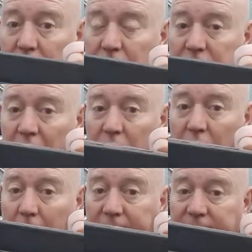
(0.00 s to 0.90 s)
are also
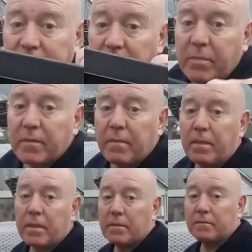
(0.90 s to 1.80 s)
quite deep,
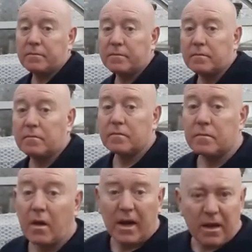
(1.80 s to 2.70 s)

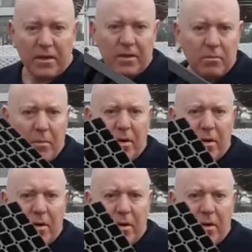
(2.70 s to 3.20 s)
and I think they'll be